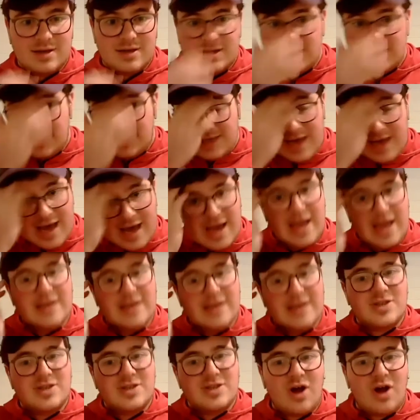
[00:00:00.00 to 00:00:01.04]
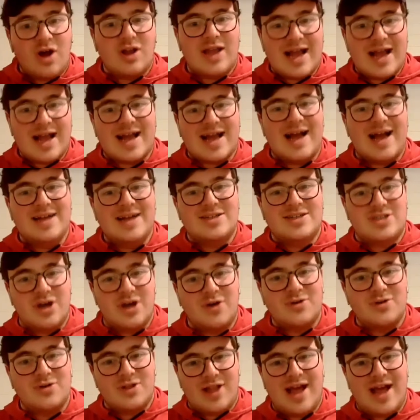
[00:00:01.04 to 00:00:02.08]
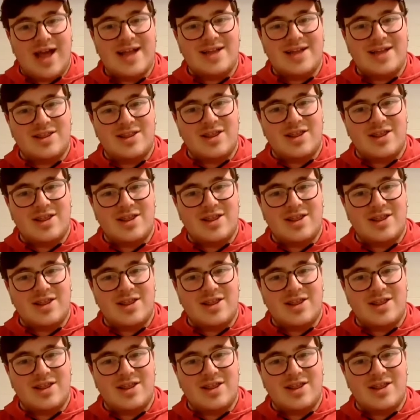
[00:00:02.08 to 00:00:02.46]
Yeah, it's not like I don't like